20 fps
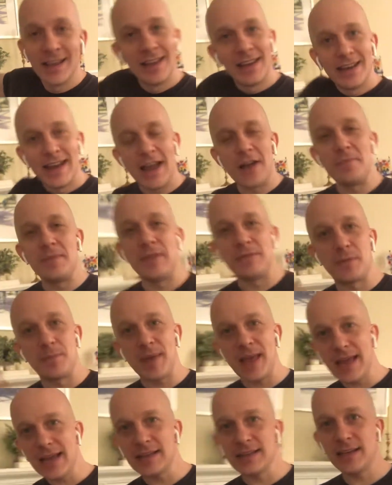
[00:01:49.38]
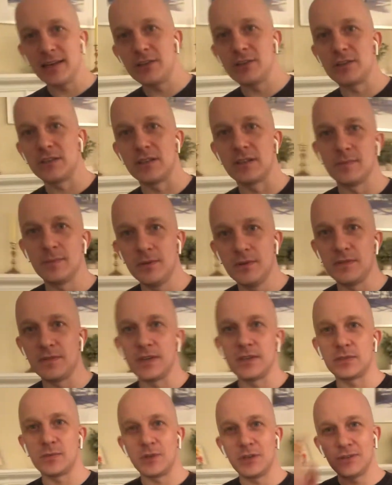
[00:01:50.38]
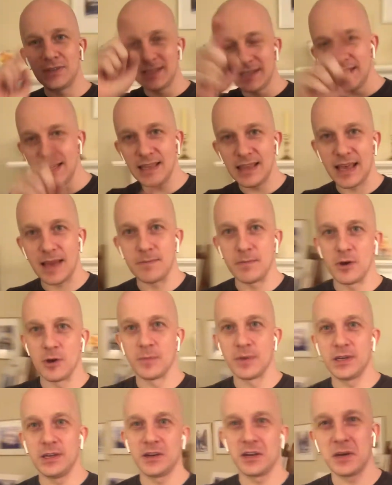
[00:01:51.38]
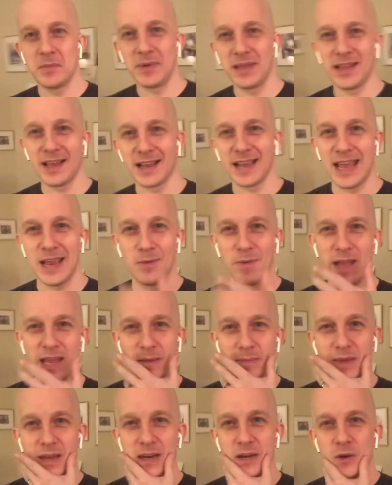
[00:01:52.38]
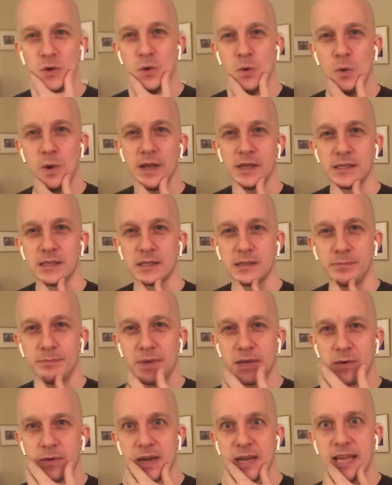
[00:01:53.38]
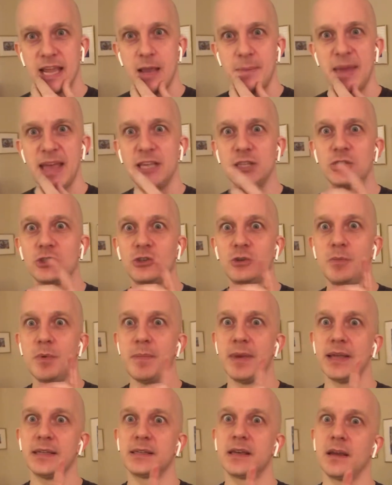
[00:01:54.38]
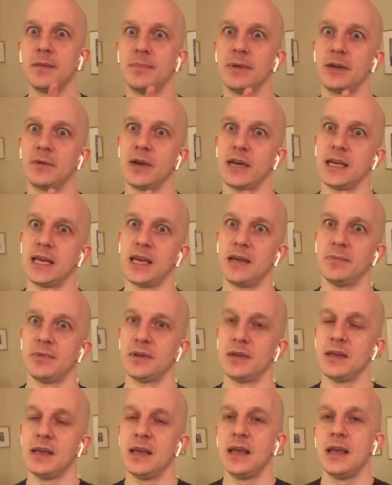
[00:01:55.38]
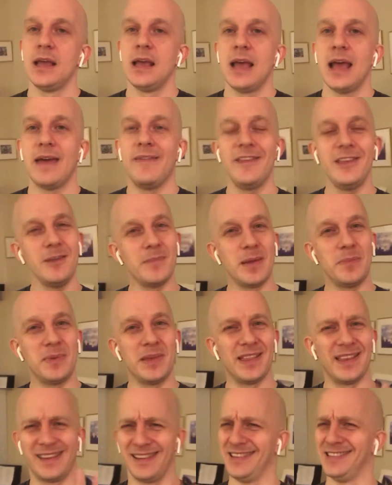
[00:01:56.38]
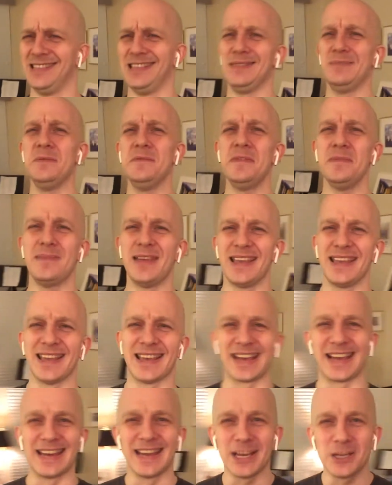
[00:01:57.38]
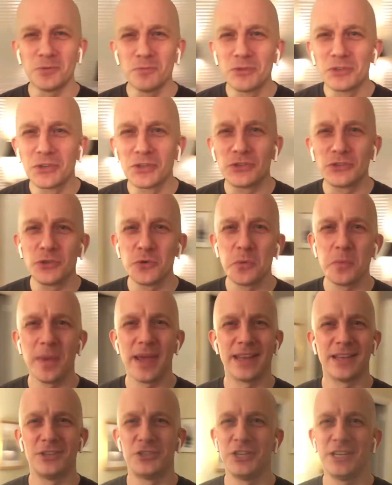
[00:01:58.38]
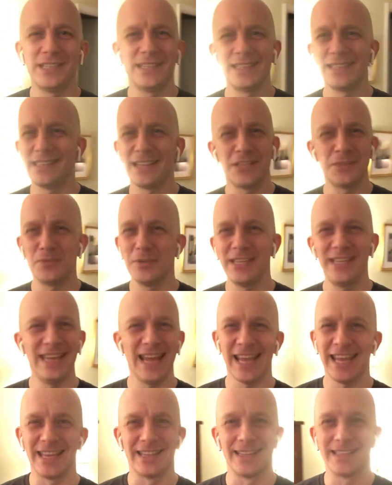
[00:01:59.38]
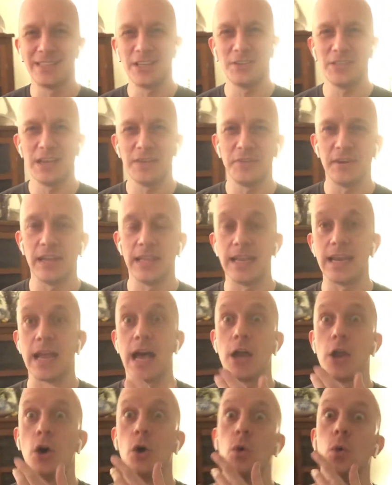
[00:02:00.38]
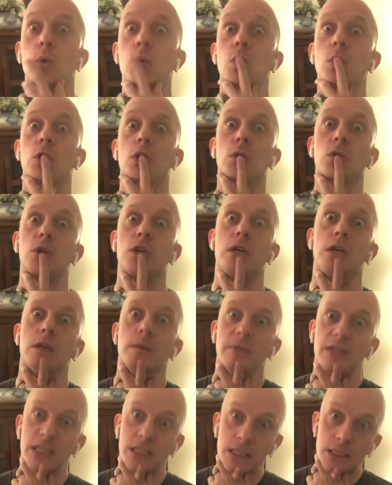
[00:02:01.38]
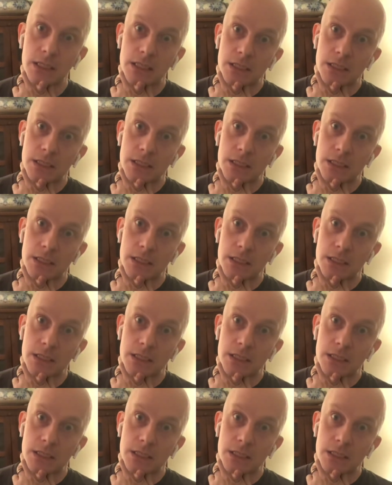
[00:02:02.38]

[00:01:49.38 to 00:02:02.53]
Now, if you're paying attention to the movies, when you see that moment, you're going to be like, hey, wait a minute. Who else has a big red cape? Hey, Superman's got a big red cape. And then you might be like, is this movie making a connection between Superman and Jesus? That's ridiculous. They're definitely not, oh, hold on a minute.